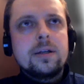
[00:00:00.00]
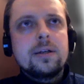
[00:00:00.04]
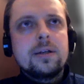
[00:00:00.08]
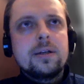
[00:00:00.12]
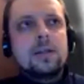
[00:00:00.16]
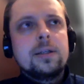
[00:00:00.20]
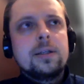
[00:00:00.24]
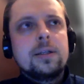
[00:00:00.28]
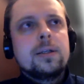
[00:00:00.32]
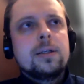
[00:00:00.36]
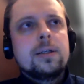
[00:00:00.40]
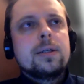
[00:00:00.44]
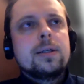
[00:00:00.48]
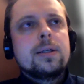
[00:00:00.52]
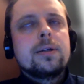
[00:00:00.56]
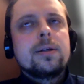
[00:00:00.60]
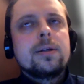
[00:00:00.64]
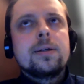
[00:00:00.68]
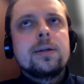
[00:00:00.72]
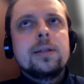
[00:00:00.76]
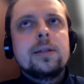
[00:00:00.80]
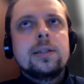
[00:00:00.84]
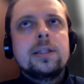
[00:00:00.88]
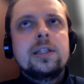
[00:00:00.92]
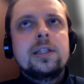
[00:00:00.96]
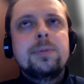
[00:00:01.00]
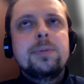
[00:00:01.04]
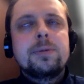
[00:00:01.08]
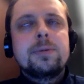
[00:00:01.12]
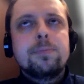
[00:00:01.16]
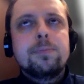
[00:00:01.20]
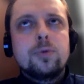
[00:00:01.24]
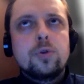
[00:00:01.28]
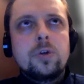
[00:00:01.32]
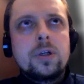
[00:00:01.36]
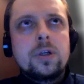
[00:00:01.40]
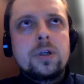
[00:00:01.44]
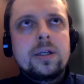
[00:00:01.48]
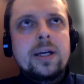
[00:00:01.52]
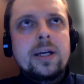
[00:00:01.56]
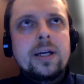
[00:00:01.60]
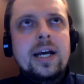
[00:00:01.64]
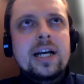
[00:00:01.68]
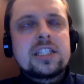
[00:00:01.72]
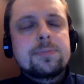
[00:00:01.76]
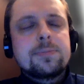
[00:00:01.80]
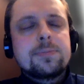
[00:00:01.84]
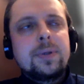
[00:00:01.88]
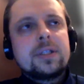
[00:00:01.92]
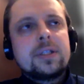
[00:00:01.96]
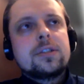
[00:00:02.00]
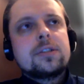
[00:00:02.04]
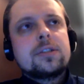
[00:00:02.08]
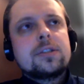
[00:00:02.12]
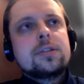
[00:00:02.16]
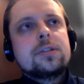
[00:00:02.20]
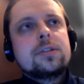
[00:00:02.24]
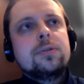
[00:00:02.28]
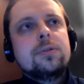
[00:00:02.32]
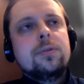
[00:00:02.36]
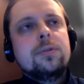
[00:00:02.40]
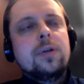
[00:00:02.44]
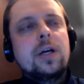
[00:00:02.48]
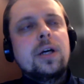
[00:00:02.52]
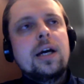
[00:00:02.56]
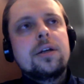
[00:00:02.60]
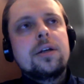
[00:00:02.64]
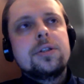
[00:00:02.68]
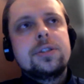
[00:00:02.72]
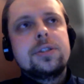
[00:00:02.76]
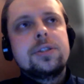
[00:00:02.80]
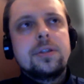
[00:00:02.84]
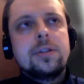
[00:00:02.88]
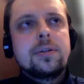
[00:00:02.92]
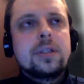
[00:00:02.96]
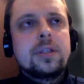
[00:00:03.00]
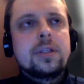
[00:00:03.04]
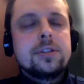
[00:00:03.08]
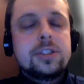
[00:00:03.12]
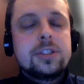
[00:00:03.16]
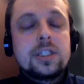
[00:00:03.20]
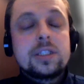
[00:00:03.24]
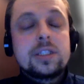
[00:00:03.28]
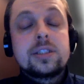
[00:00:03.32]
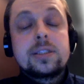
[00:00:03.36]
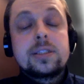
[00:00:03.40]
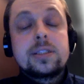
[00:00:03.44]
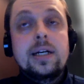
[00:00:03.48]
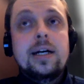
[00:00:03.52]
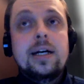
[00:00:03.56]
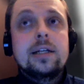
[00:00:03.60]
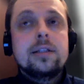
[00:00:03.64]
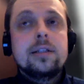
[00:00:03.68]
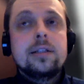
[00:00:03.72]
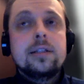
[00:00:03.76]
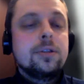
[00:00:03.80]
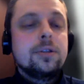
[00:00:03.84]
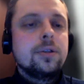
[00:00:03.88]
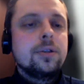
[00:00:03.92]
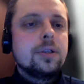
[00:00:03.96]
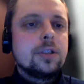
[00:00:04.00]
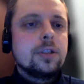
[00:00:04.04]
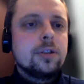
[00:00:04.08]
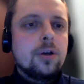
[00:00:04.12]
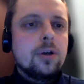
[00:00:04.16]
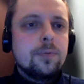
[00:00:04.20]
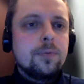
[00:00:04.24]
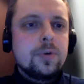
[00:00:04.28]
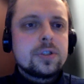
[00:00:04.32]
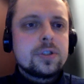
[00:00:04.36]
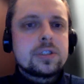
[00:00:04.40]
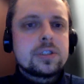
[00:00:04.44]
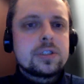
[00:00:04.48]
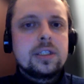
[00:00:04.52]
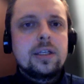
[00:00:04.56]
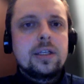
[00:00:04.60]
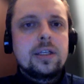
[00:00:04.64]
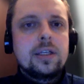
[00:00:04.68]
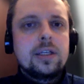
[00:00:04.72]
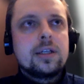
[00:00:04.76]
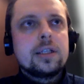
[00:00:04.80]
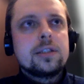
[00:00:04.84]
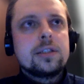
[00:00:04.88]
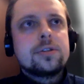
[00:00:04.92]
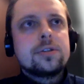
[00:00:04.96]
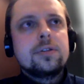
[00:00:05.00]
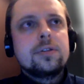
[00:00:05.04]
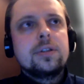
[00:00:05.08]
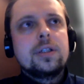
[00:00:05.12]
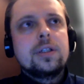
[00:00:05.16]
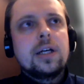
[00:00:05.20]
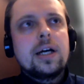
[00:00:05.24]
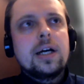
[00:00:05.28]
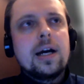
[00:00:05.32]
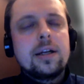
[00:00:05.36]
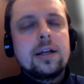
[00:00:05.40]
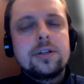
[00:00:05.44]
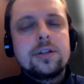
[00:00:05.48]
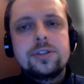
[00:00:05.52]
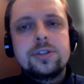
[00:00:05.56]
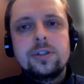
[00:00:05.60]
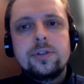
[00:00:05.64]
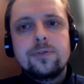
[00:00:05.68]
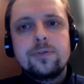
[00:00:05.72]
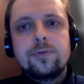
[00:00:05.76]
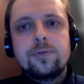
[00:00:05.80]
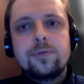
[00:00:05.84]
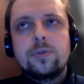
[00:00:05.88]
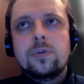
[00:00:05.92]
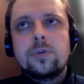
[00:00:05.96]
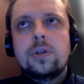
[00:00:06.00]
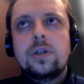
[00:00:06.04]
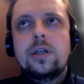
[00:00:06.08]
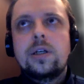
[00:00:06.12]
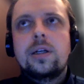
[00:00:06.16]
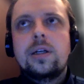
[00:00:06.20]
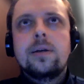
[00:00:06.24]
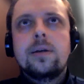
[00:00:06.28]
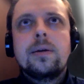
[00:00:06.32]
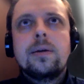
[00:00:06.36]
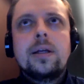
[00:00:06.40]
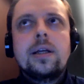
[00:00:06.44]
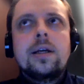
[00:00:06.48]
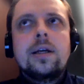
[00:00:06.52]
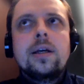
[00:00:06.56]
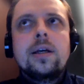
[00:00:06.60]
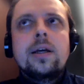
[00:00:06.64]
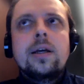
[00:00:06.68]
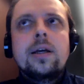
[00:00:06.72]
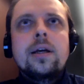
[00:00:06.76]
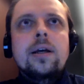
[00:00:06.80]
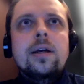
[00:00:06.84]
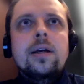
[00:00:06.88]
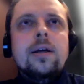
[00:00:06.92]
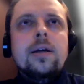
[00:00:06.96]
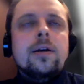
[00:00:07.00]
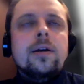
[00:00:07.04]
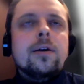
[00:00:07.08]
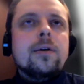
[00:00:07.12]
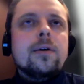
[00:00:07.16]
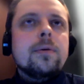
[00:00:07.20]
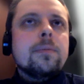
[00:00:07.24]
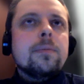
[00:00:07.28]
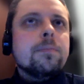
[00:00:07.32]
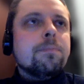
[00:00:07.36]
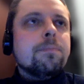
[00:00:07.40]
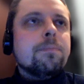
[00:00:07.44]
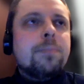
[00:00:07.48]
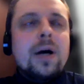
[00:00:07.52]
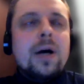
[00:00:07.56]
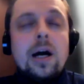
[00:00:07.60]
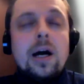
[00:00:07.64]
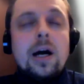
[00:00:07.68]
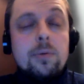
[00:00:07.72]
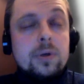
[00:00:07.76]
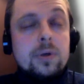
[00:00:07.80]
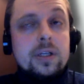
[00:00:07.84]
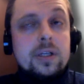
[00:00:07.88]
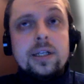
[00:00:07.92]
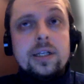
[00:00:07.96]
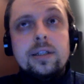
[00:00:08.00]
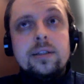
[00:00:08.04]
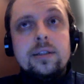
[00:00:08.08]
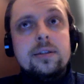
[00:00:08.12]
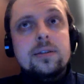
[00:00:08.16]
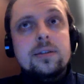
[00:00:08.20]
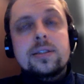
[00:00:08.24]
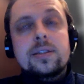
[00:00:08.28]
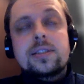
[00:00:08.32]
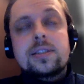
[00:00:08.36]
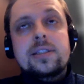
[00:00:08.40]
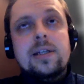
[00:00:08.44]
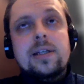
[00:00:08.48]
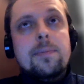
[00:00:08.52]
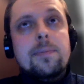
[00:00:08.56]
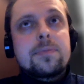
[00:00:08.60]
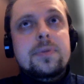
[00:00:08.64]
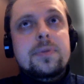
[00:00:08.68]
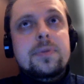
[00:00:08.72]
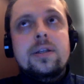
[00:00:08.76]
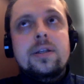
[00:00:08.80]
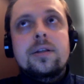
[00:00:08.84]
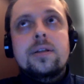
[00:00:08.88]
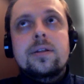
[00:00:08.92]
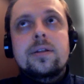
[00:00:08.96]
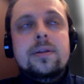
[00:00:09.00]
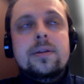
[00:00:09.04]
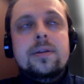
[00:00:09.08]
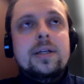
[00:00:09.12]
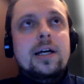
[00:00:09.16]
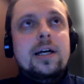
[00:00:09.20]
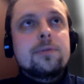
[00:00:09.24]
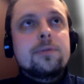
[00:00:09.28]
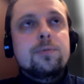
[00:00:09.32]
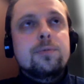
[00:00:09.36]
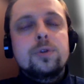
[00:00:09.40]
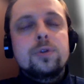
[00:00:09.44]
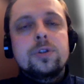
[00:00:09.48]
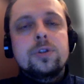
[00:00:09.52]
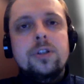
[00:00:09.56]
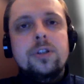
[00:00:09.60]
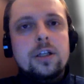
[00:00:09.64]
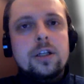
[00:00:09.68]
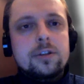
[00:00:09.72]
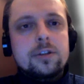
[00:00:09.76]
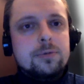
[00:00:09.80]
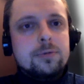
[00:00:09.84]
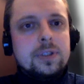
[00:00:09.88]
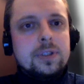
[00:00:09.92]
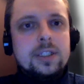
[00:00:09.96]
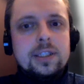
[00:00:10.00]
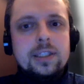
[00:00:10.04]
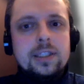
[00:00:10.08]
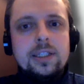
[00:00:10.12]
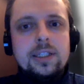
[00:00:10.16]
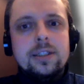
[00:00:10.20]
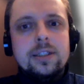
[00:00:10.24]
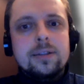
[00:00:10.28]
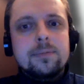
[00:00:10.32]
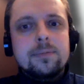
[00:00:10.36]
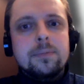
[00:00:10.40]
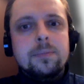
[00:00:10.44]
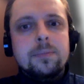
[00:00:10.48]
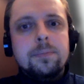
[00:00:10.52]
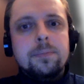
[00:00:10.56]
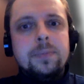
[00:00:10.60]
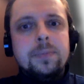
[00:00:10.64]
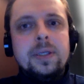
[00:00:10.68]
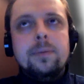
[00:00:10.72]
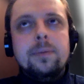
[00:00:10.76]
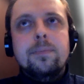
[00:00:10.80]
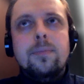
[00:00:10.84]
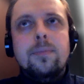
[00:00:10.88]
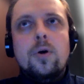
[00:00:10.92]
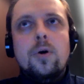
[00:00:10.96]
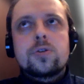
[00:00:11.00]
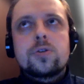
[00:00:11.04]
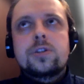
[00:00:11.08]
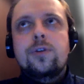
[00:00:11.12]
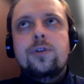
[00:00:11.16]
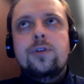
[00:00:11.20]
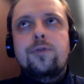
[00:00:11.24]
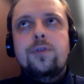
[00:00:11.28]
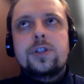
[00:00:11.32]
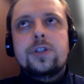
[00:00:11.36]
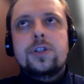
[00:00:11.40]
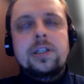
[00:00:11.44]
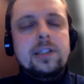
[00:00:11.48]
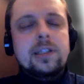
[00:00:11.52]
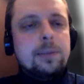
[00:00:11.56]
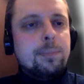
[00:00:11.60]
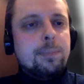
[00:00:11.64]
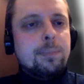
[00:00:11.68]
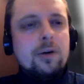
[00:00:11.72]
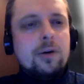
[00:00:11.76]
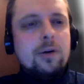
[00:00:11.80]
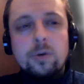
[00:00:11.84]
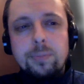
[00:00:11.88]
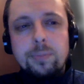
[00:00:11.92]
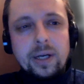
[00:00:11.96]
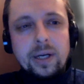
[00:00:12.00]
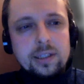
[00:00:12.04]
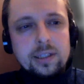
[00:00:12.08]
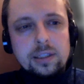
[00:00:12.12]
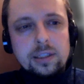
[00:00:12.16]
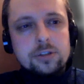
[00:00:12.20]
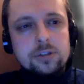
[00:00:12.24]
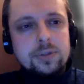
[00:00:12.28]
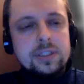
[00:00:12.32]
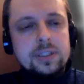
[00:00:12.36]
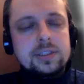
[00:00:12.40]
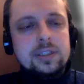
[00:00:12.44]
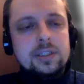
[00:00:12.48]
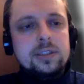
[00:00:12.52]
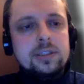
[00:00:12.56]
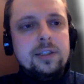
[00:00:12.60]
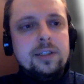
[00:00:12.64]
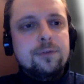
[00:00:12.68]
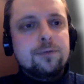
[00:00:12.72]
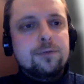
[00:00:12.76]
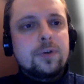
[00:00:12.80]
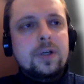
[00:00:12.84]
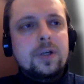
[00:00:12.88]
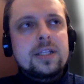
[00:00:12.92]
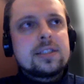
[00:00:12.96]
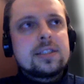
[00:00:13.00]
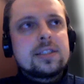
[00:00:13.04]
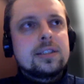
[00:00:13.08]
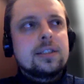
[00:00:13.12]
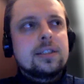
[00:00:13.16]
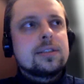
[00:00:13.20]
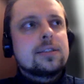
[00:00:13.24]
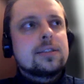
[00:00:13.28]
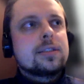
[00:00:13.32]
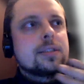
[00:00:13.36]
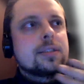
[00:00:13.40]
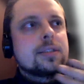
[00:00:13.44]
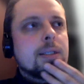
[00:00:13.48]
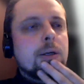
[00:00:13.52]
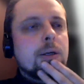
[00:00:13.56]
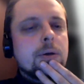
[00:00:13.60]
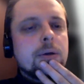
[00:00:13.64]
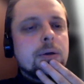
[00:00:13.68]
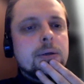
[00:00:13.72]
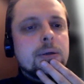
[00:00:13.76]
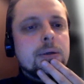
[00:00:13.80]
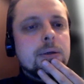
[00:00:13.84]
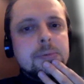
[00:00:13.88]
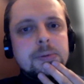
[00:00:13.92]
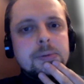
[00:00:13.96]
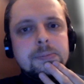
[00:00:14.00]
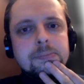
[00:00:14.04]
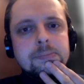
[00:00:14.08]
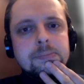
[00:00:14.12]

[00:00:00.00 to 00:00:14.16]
there are a little bit more aspects to hydrogen than just that. You can obviously consider hydrogen for uh, powering something that would not really be most efficiently powered by electricity. For instance, uh,